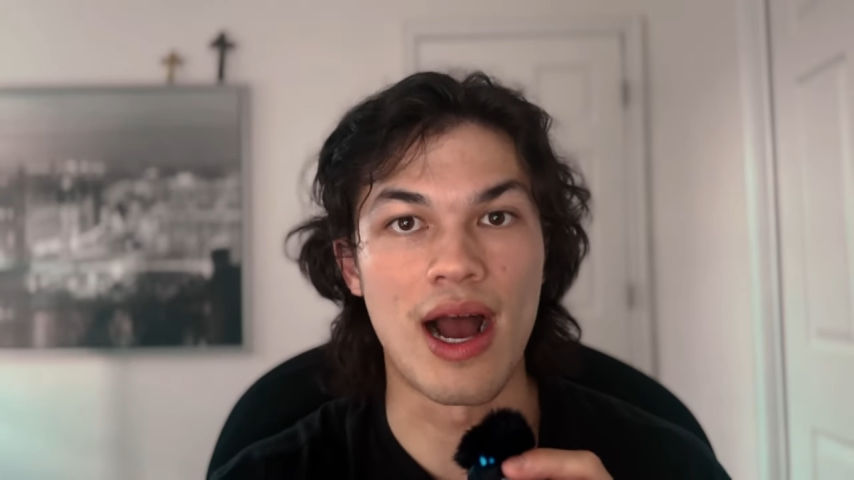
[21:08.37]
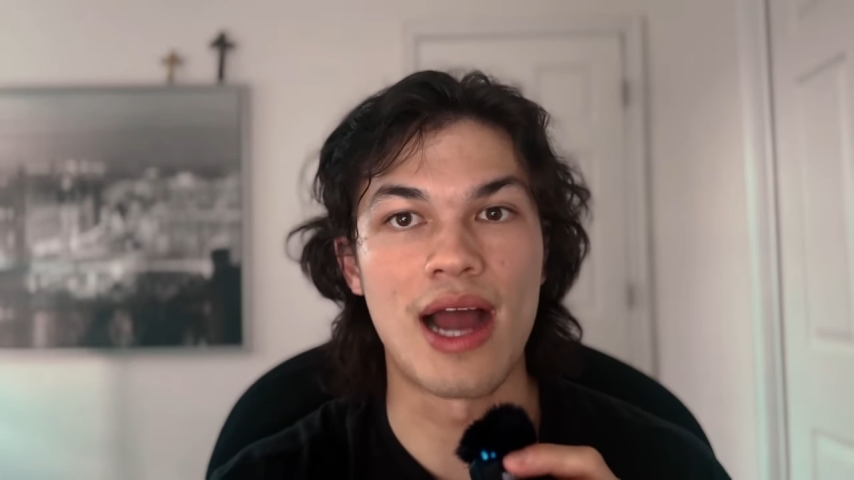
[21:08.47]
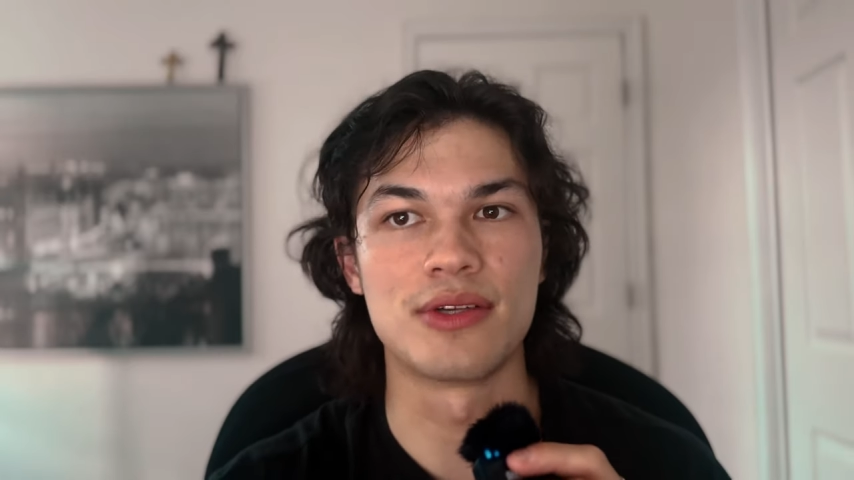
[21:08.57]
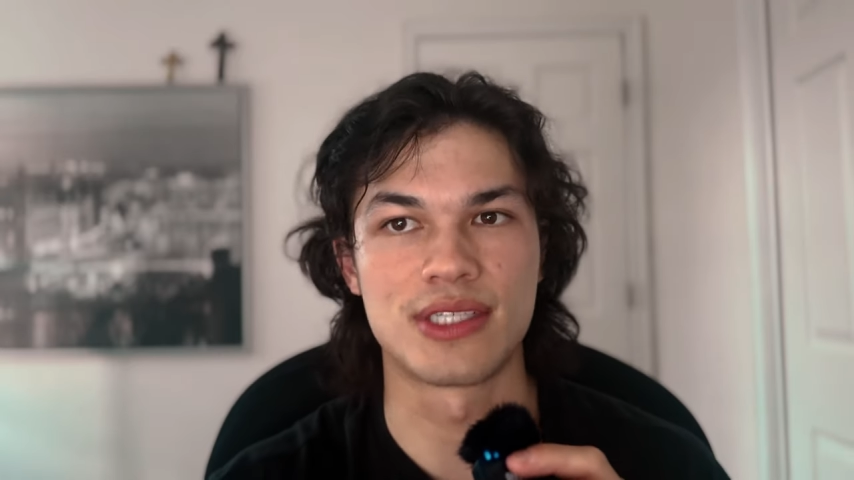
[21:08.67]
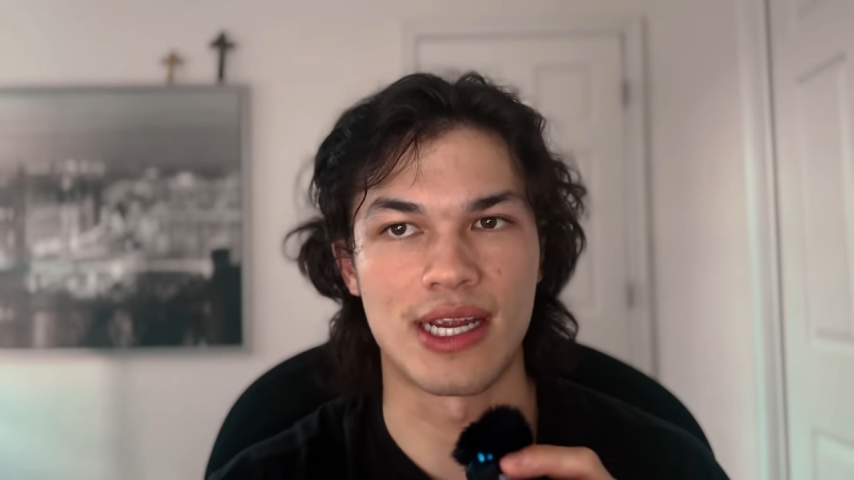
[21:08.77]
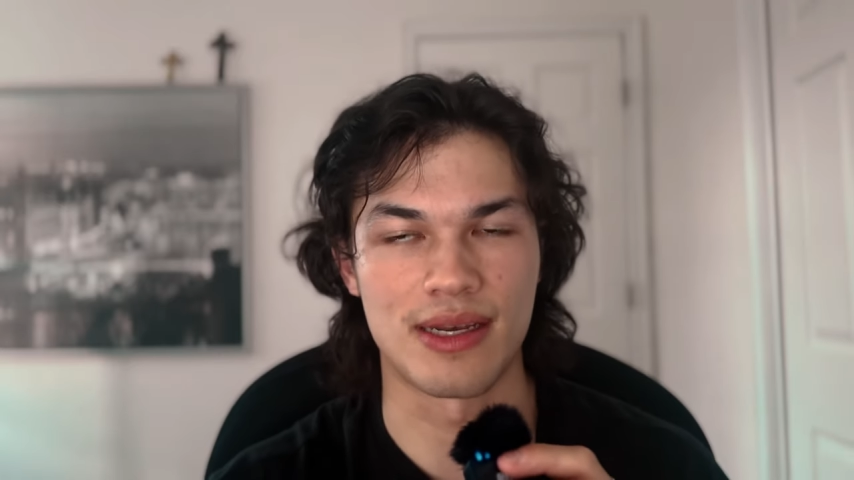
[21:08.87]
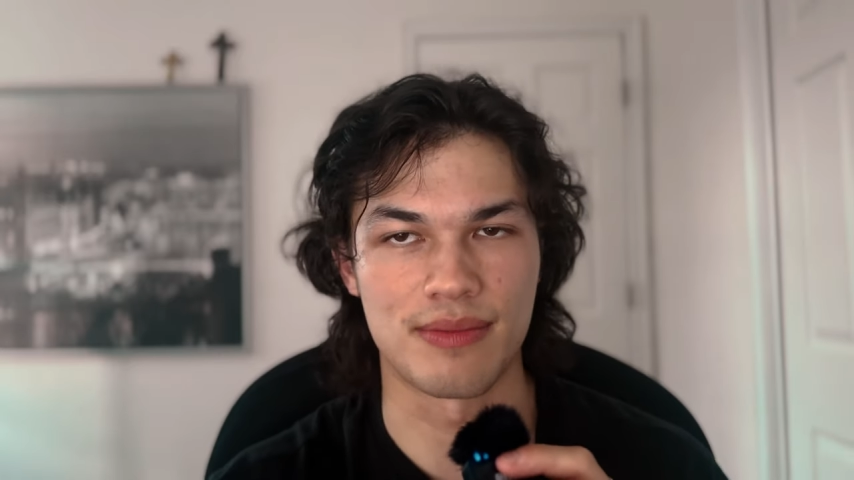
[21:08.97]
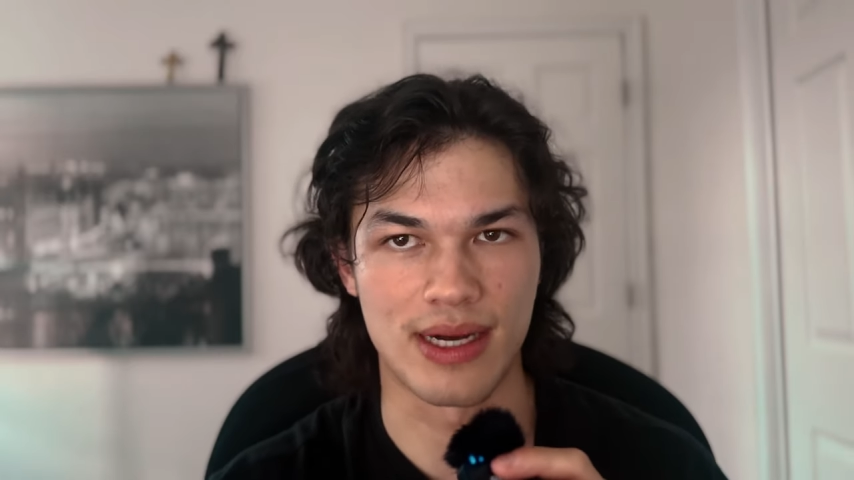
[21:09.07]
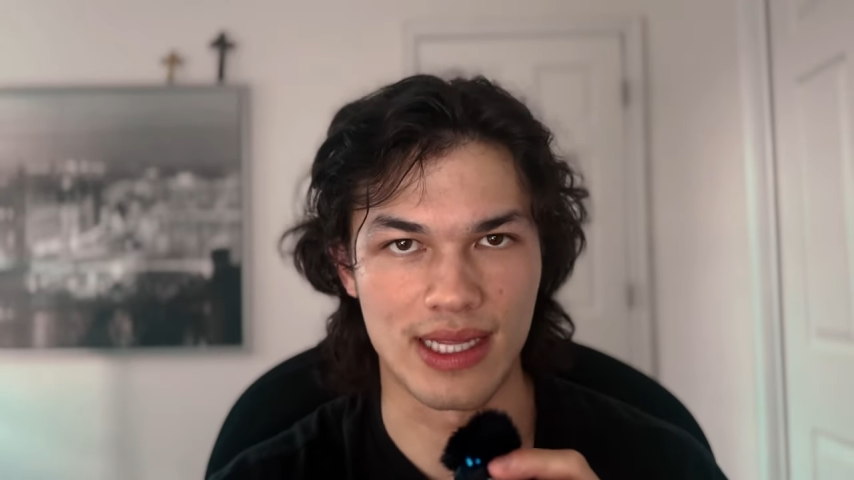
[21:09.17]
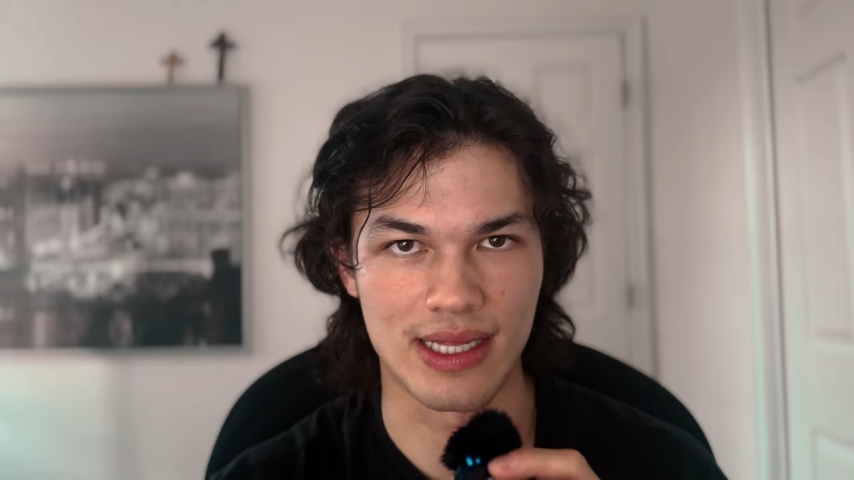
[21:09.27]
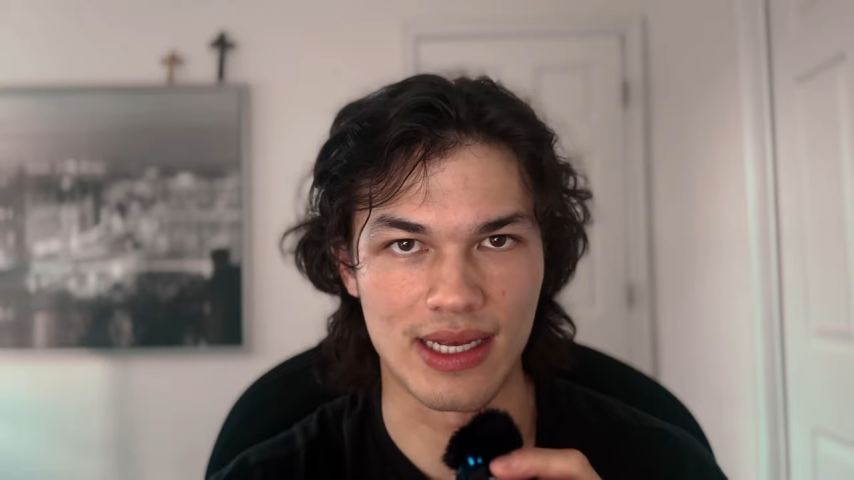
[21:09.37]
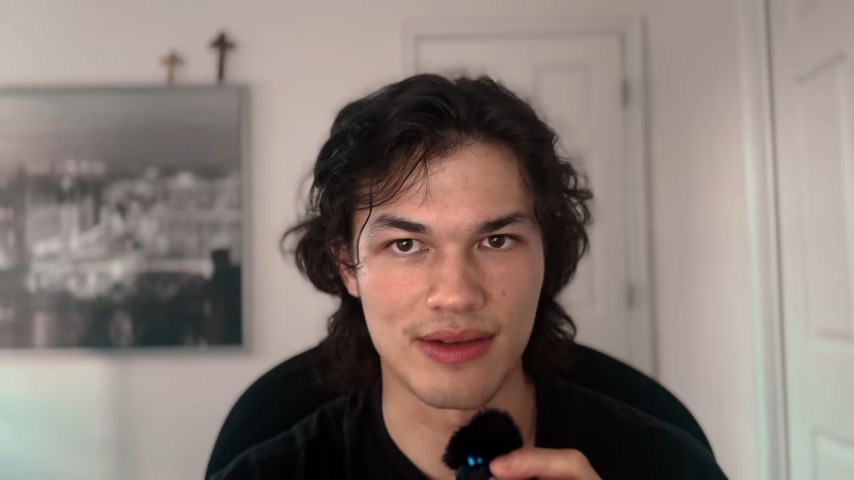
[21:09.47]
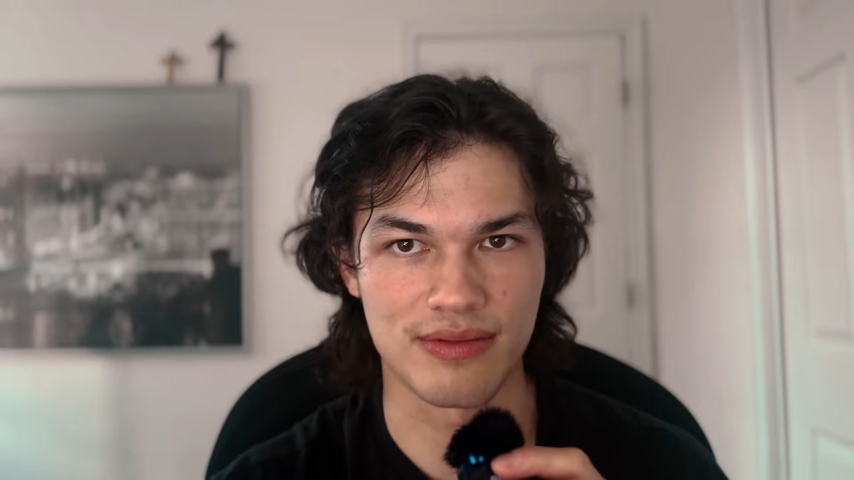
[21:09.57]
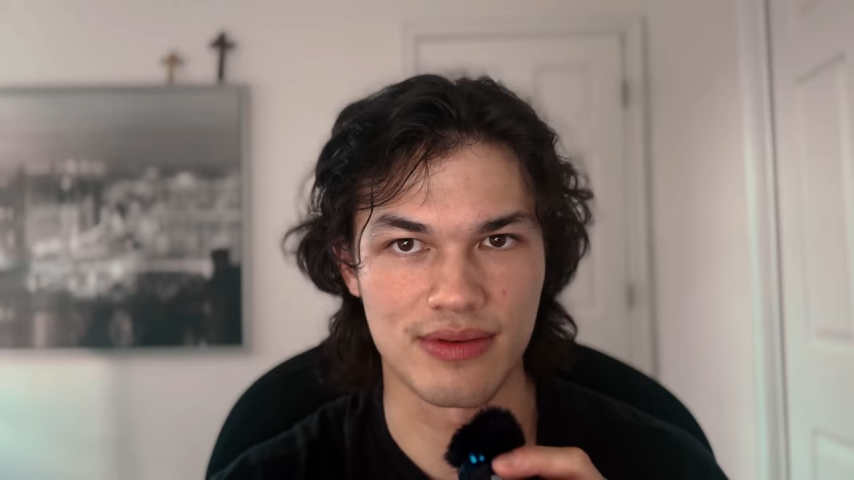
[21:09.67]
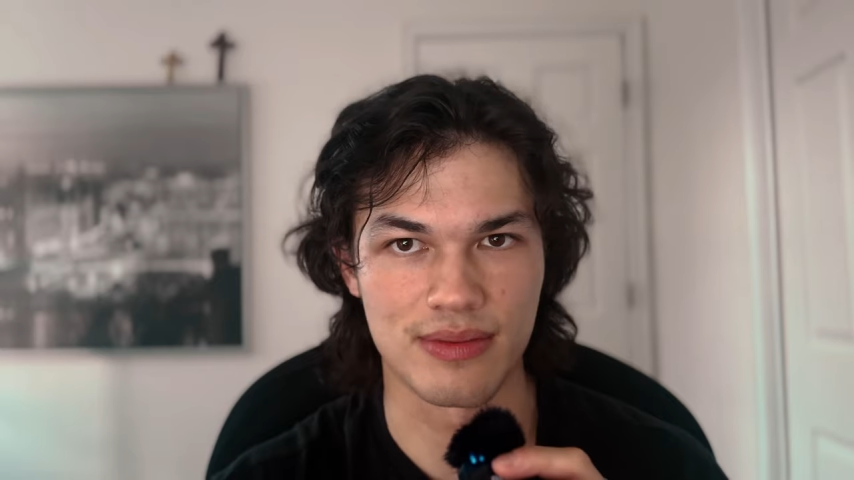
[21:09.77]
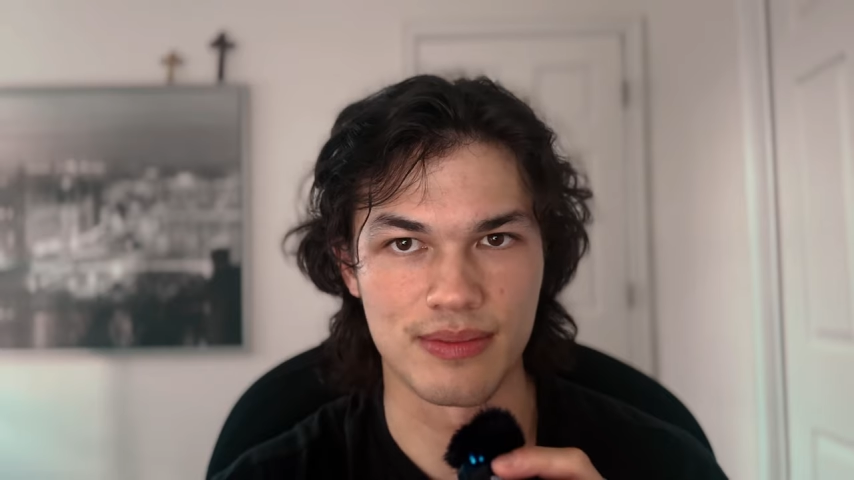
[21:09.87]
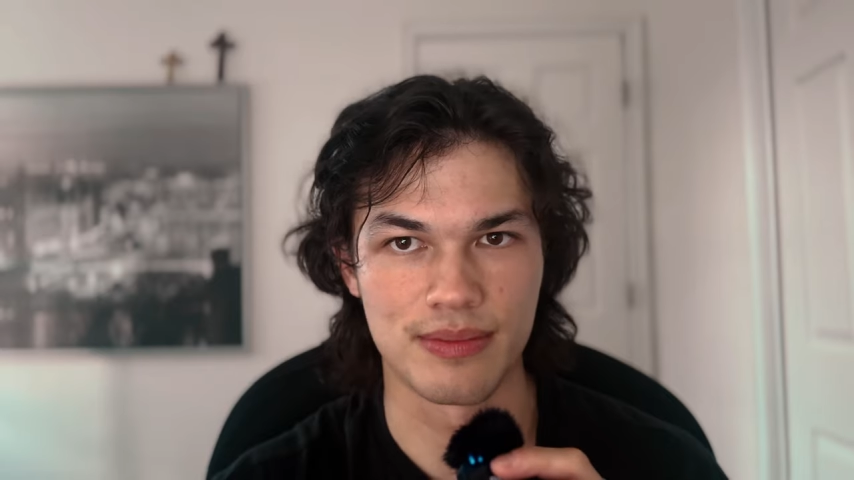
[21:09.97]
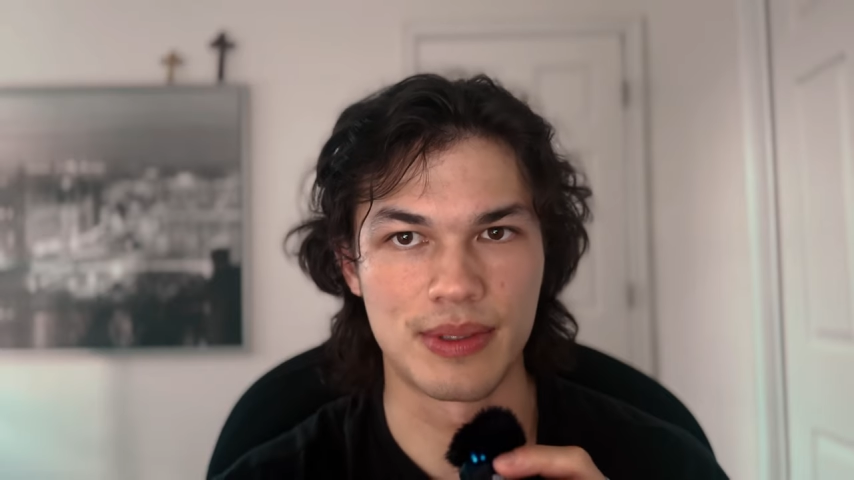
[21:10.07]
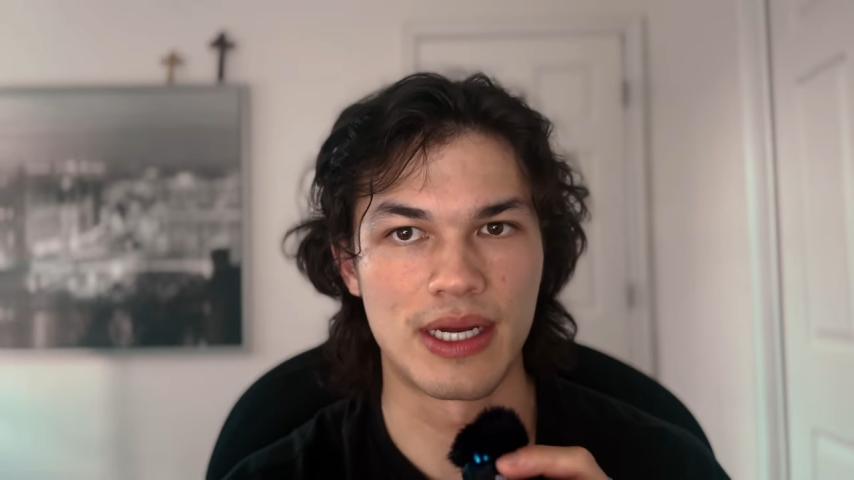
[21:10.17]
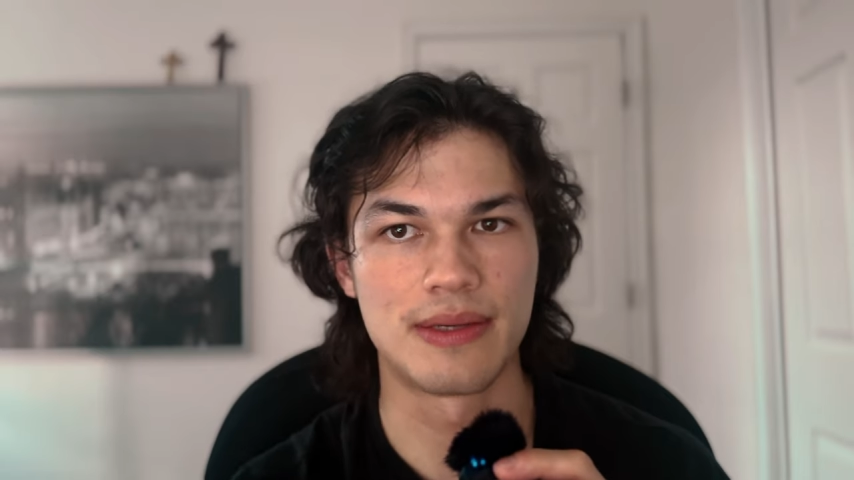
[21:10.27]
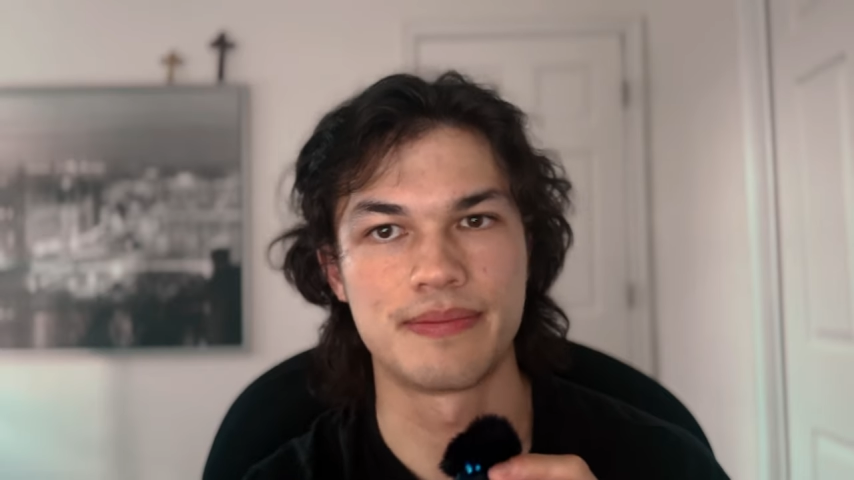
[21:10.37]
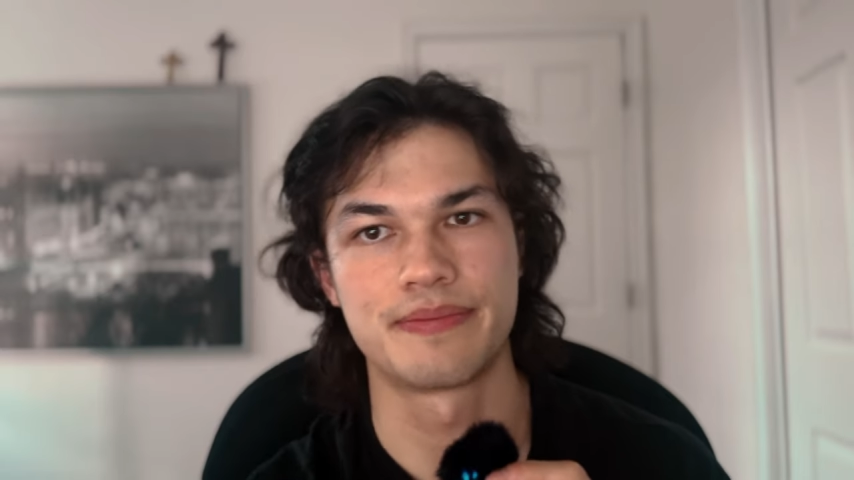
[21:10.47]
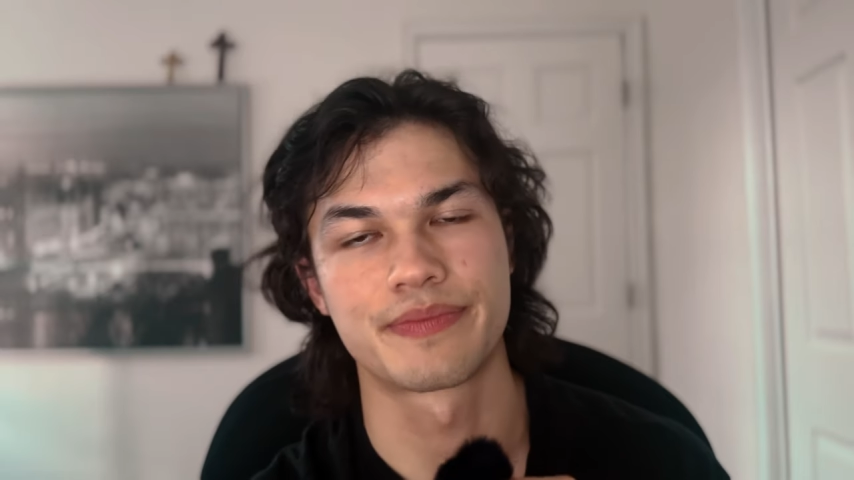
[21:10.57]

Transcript: I was at in my life. But,